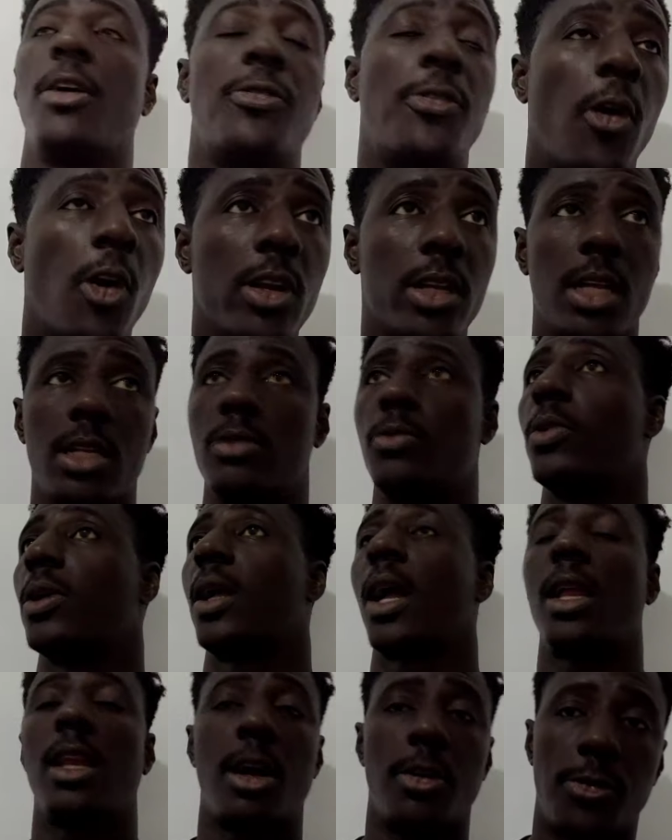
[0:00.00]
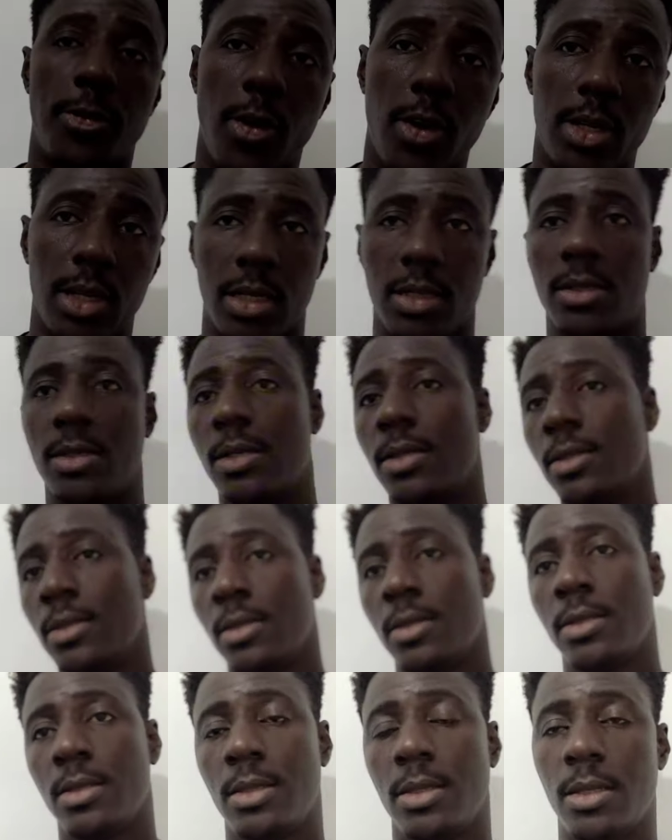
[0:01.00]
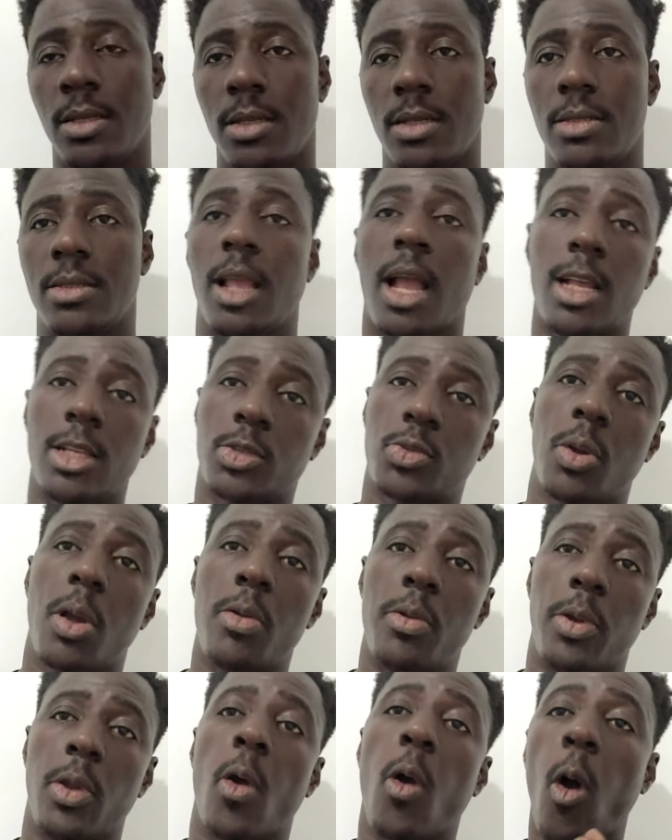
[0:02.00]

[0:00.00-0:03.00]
afford it. That's why